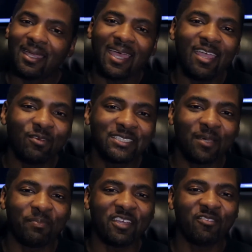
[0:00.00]
Hey, what's
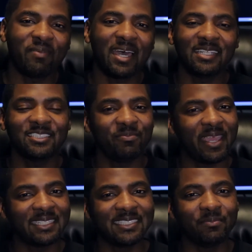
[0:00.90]
up everybody? It's your
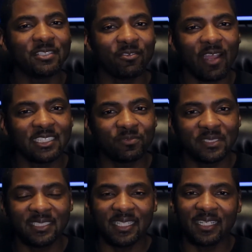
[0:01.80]
man Timothy Rogers
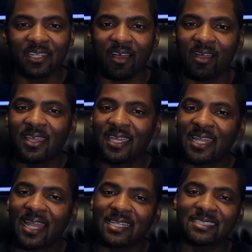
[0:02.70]
with TLR,
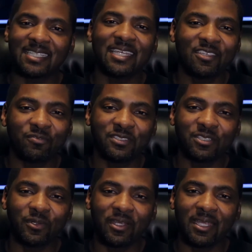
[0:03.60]
and I'd like to thank you for
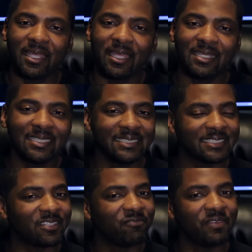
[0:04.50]
tuning in. This
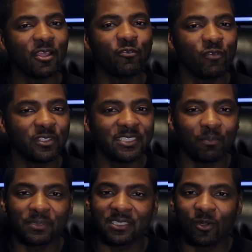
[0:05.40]
is the very first
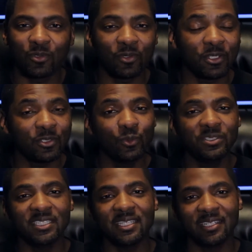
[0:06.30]
episode on the new
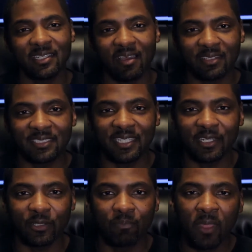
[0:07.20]
TLR
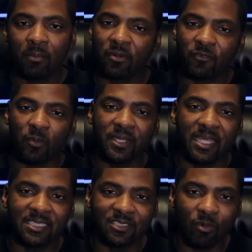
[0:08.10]
channel. Before we
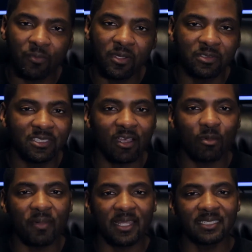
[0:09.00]
get into what we're going to
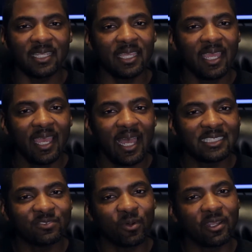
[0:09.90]
talk about today,
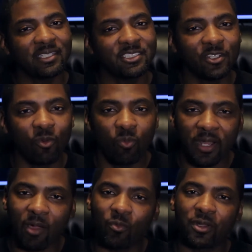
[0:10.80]
I just want to let you know
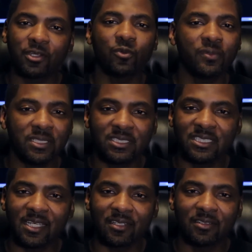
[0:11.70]
what I want to do with this
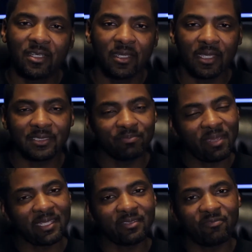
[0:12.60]
channel is
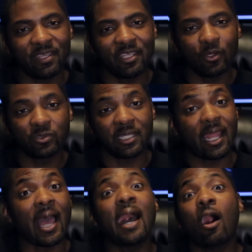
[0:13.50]
make the videos
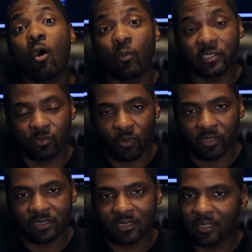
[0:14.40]
that I always
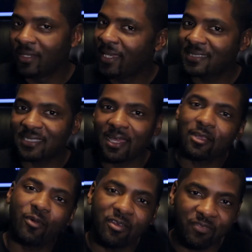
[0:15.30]
want to see. It's a
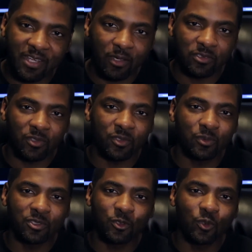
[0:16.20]
lot of great videos on
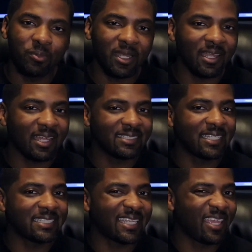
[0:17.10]
YouTube, but a lot of
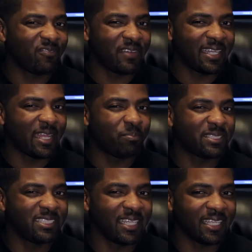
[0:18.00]
times I can't find that
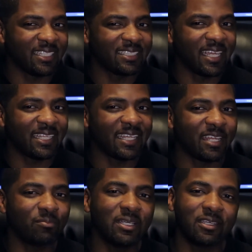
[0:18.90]
particular thing
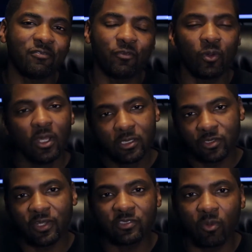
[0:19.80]
that I'm looking for.
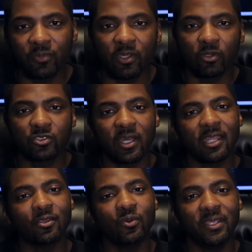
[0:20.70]
So that's what we're going to
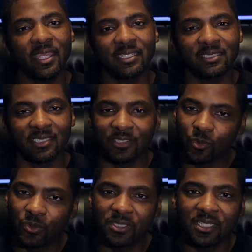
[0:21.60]
try to do here at the
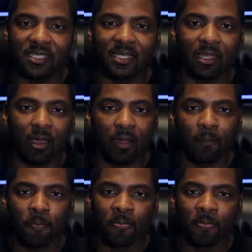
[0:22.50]
new TLR.